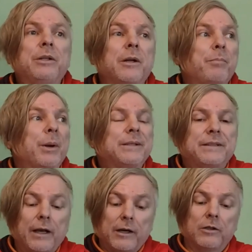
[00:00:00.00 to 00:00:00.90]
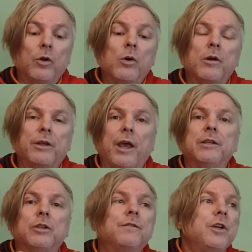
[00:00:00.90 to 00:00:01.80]
meters per second in
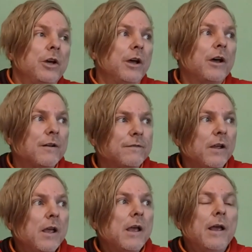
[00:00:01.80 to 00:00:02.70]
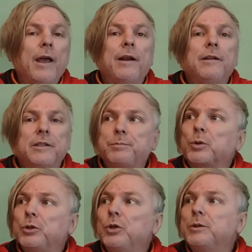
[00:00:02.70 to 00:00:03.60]
case of the Earth, and it is
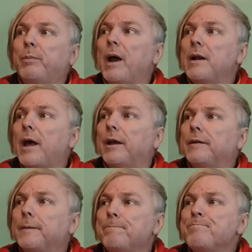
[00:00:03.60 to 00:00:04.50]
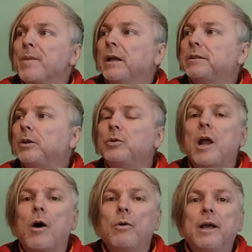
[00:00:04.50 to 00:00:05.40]
produced by light. So
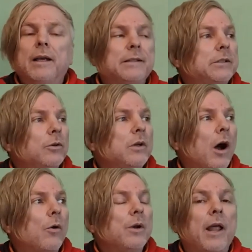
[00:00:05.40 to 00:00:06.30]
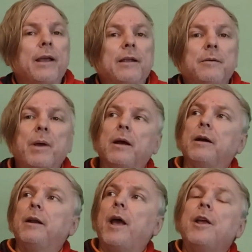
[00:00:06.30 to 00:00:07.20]
now like in
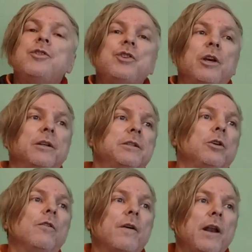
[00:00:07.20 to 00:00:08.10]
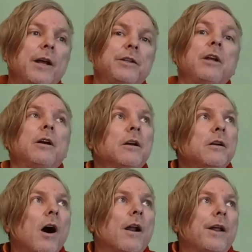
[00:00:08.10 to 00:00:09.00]
engines of electrical
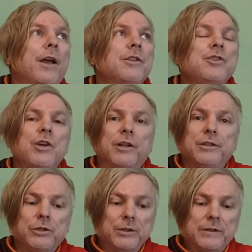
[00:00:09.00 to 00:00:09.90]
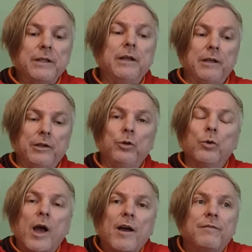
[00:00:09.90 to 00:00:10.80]
car engines, you see,
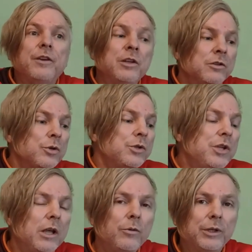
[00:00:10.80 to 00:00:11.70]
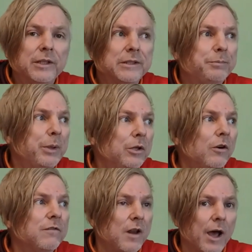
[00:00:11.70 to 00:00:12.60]
you having to deal with the
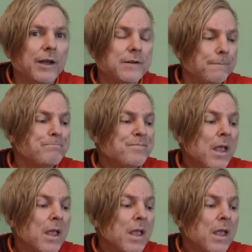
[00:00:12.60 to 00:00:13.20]
speed of light,